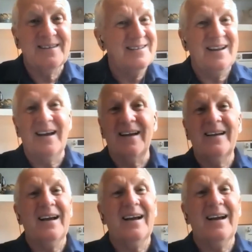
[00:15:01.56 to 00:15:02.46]
to this
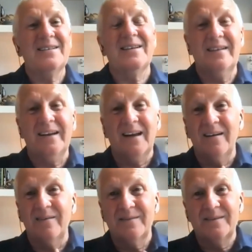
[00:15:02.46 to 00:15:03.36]
day, as in,
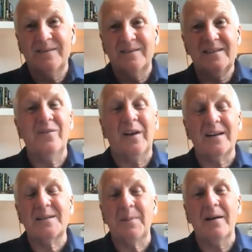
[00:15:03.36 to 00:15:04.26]
you know, tell your
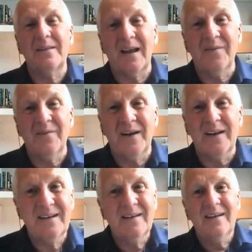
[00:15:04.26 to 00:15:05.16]
audience about the
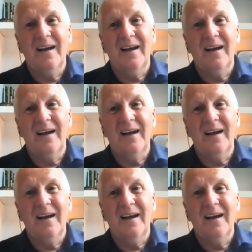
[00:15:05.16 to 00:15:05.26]
event.